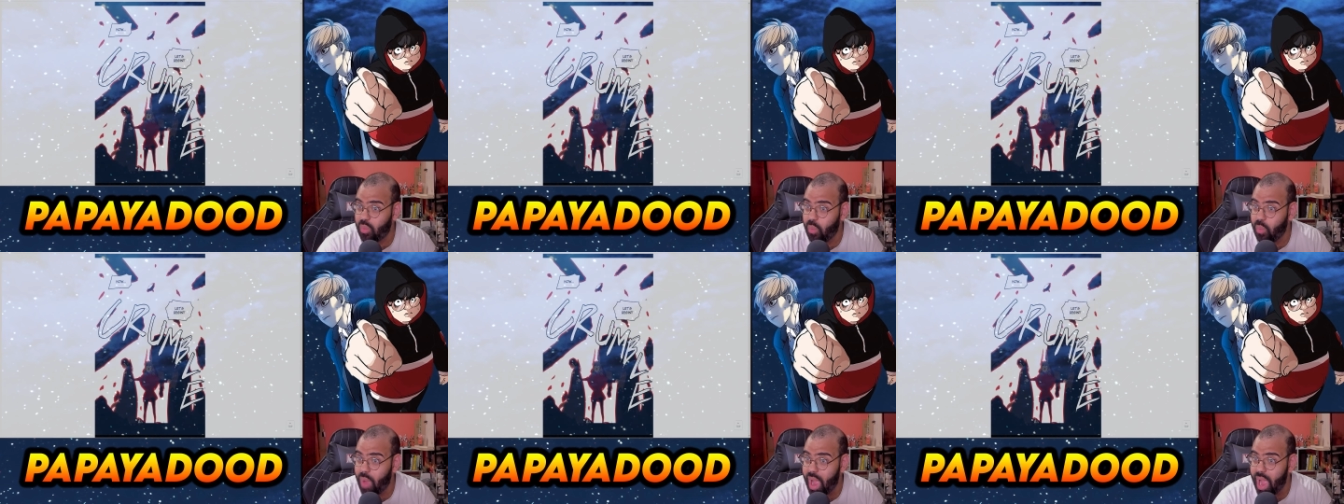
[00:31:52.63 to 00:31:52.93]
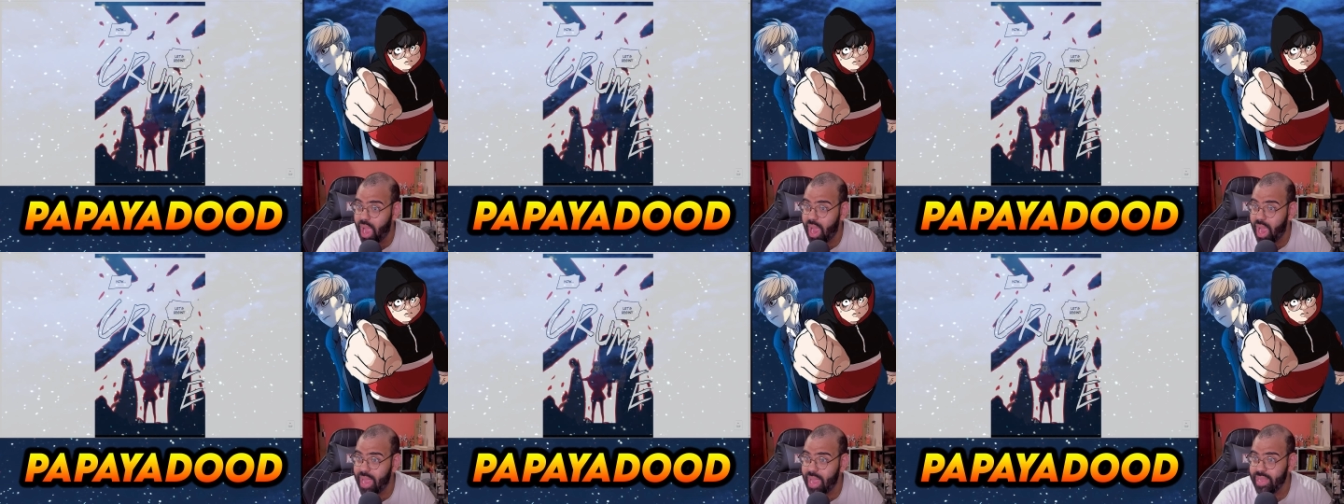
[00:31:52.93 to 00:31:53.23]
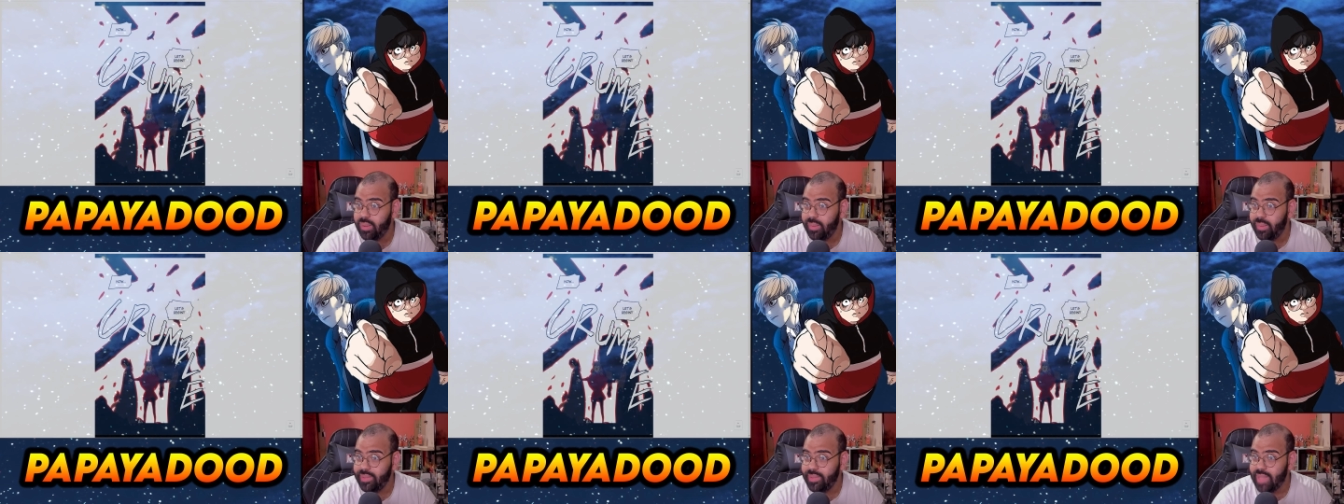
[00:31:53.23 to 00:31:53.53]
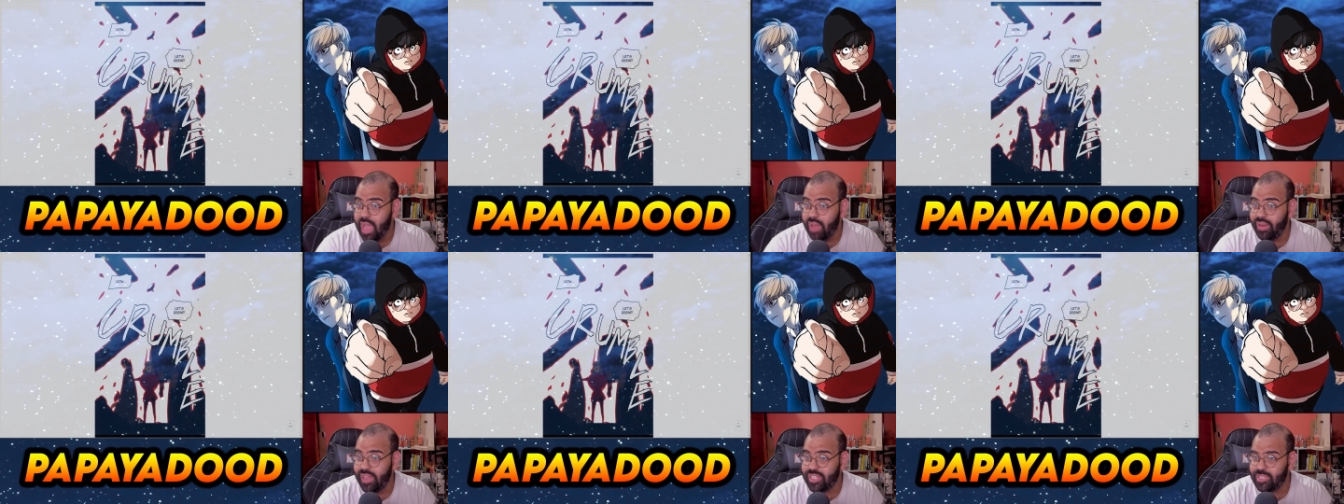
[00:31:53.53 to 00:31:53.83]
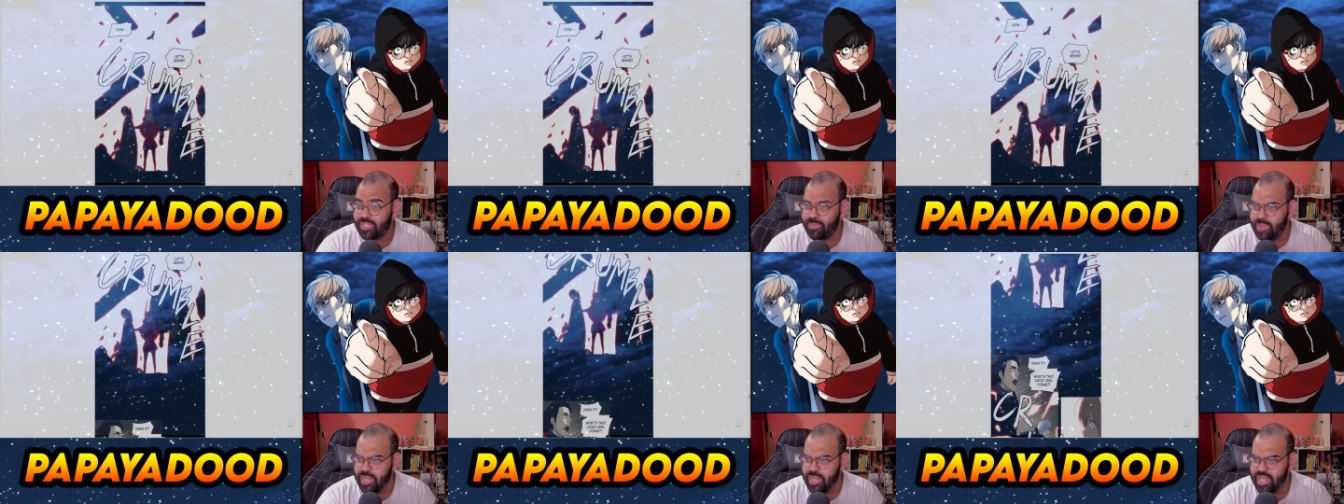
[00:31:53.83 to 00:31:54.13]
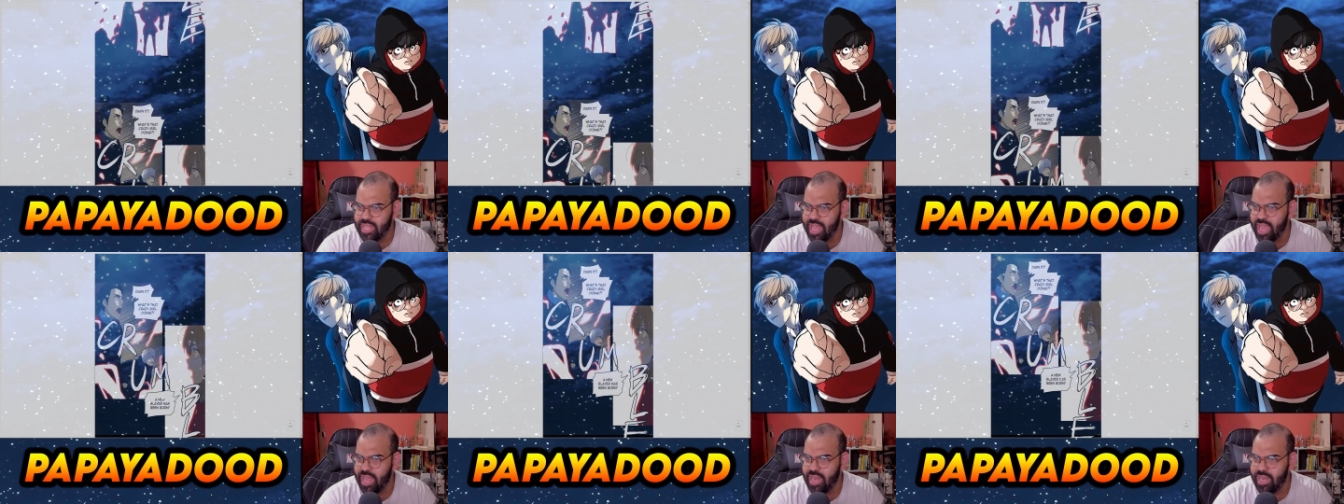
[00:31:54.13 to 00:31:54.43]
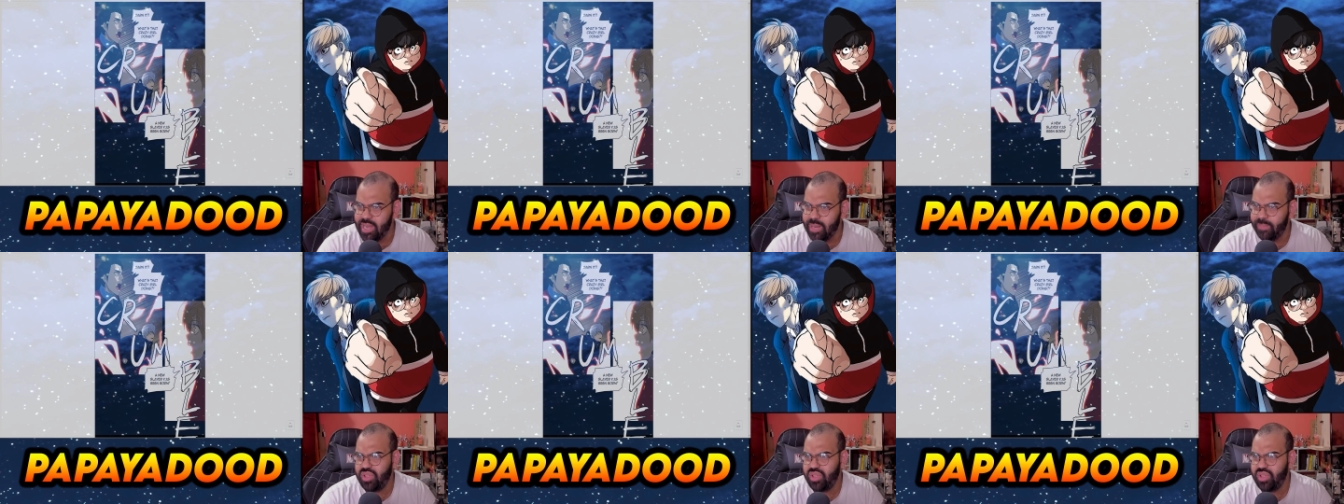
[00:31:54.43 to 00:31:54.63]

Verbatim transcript: Why? Now let's begin.